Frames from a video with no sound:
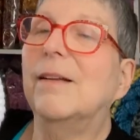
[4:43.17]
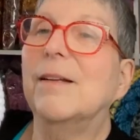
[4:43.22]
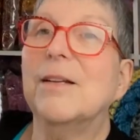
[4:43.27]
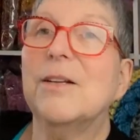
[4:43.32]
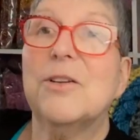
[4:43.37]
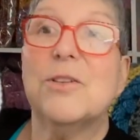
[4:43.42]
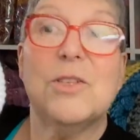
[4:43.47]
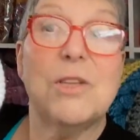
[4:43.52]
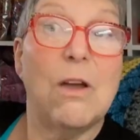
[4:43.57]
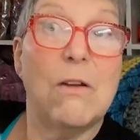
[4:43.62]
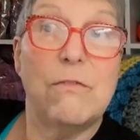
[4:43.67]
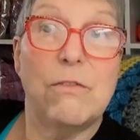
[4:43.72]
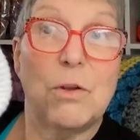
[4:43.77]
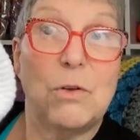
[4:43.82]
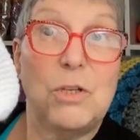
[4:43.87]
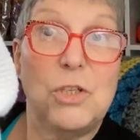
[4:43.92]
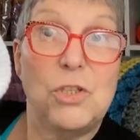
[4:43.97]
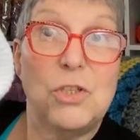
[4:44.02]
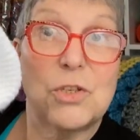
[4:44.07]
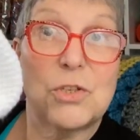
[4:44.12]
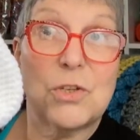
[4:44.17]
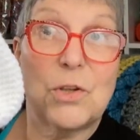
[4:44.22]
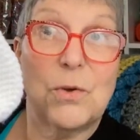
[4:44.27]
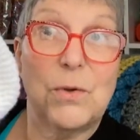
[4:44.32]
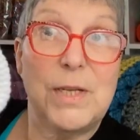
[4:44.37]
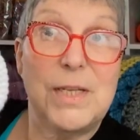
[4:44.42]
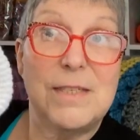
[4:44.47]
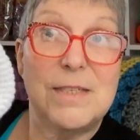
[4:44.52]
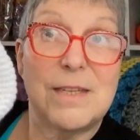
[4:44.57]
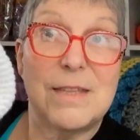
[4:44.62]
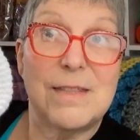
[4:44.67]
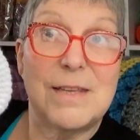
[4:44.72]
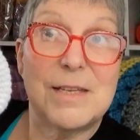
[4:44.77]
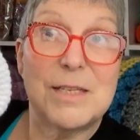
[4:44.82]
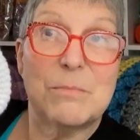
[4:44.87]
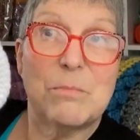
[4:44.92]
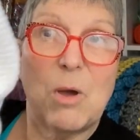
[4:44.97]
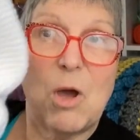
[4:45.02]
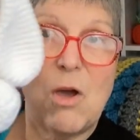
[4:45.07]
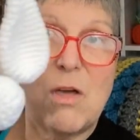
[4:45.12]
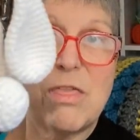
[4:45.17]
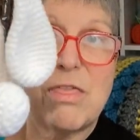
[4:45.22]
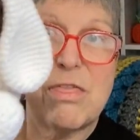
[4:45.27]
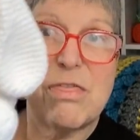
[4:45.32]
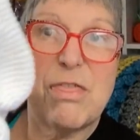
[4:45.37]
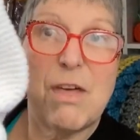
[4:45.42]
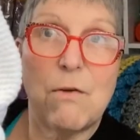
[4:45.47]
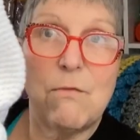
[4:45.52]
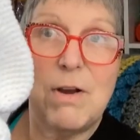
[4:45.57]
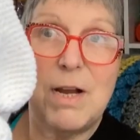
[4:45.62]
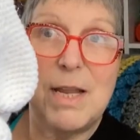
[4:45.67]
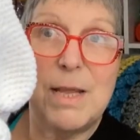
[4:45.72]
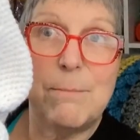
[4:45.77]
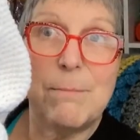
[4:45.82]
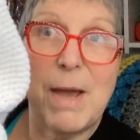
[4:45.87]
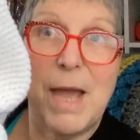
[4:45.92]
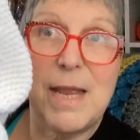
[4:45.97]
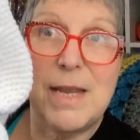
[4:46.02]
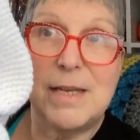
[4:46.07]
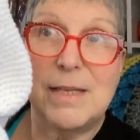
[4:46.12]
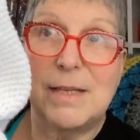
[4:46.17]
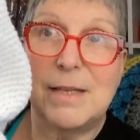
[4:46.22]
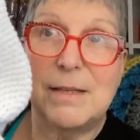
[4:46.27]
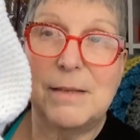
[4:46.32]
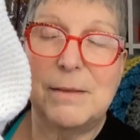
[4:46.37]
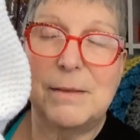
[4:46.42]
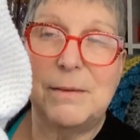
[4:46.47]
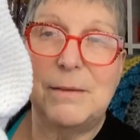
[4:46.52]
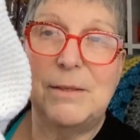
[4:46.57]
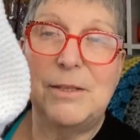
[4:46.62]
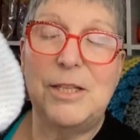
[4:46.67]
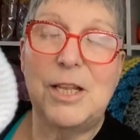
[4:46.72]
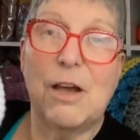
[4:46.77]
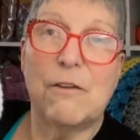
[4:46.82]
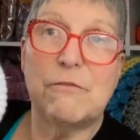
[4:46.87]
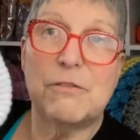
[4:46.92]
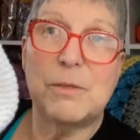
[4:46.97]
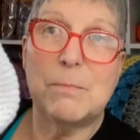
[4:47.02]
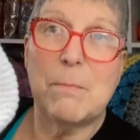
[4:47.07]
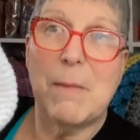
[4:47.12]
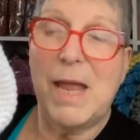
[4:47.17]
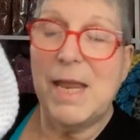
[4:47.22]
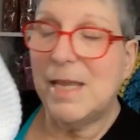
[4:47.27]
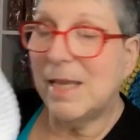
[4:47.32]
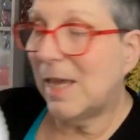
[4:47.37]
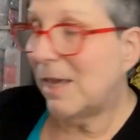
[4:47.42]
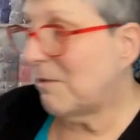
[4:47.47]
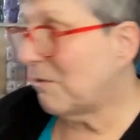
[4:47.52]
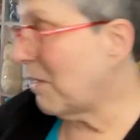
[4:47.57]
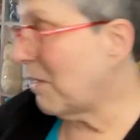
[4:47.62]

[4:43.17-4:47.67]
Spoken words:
because I've only just got into this. But I thoroughly loved making